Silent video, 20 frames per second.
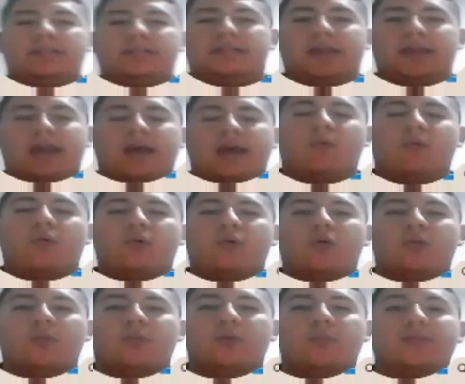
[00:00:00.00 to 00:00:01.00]
Today I'm
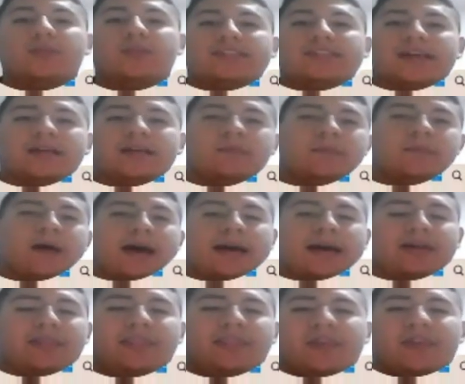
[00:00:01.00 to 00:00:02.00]
going to be presenting
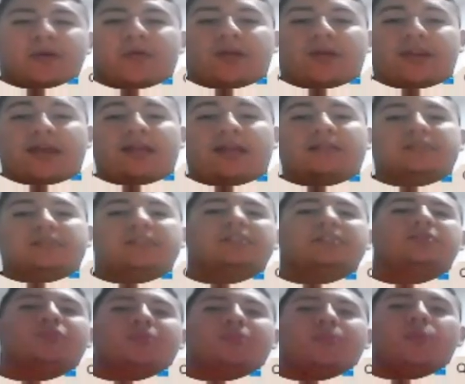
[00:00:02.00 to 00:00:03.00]
my theory
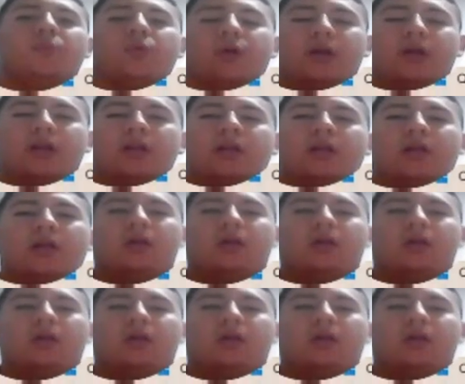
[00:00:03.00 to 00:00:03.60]
analysis report.